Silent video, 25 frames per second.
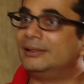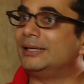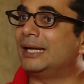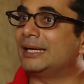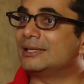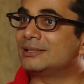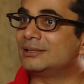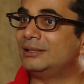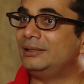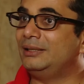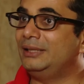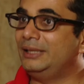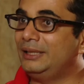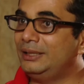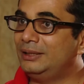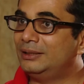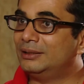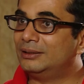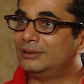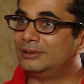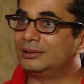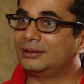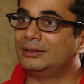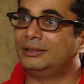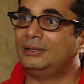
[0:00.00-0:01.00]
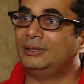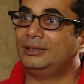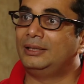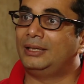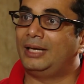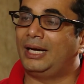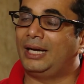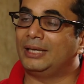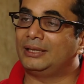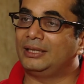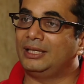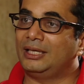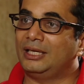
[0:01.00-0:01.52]
as a leader,
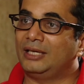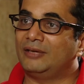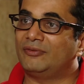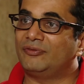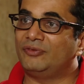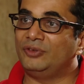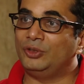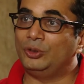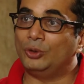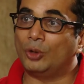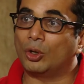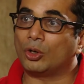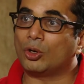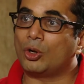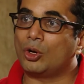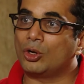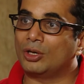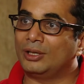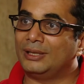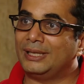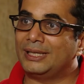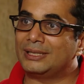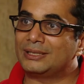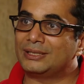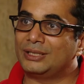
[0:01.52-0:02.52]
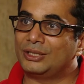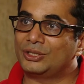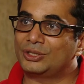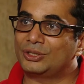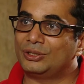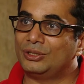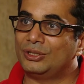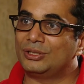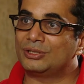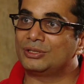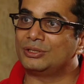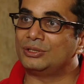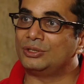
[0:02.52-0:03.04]
I think if your organization
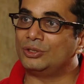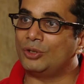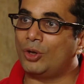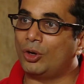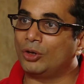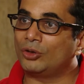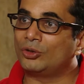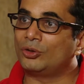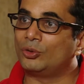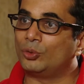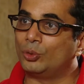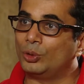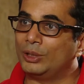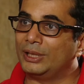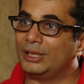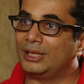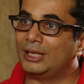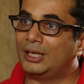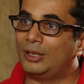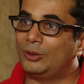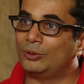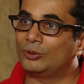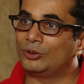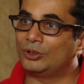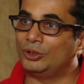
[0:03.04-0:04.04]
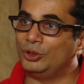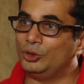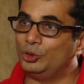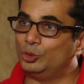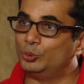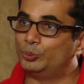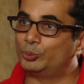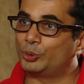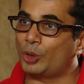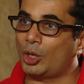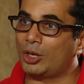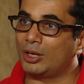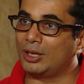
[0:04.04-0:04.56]
is not rolling out new
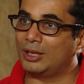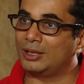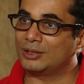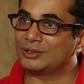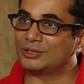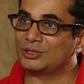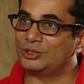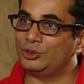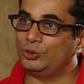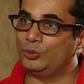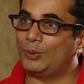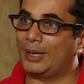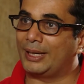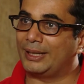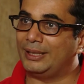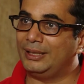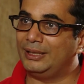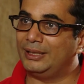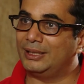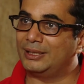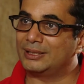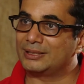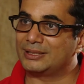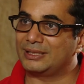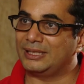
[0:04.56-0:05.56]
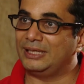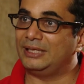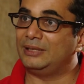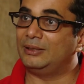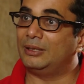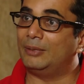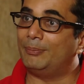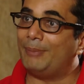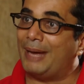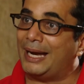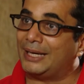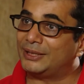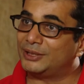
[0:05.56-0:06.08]
products, new ideas in a
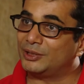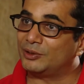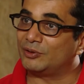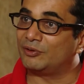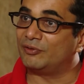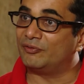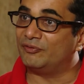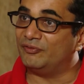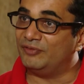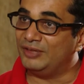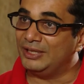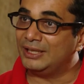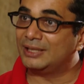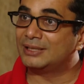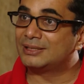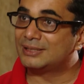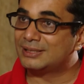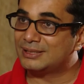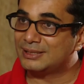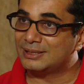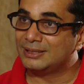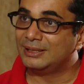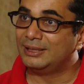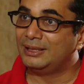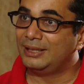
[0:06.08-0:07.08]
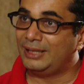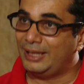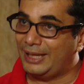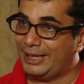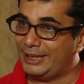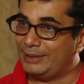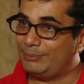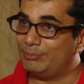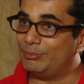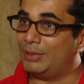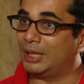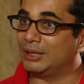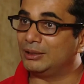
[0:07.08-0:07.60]
matter of weeks
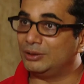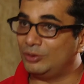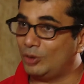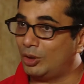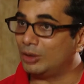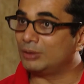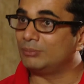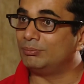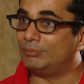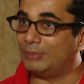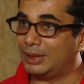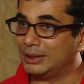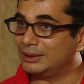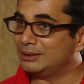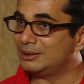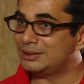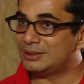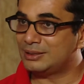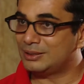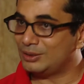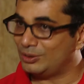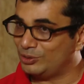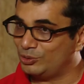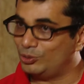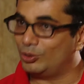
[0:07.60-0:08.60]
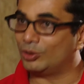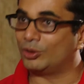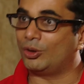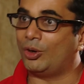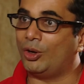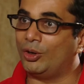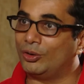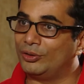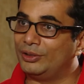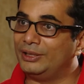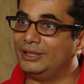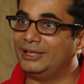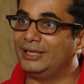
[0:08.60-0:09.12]
and not months, you are
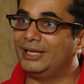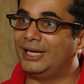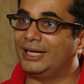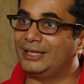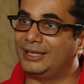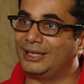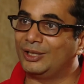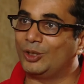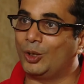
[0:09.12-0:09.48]
already getting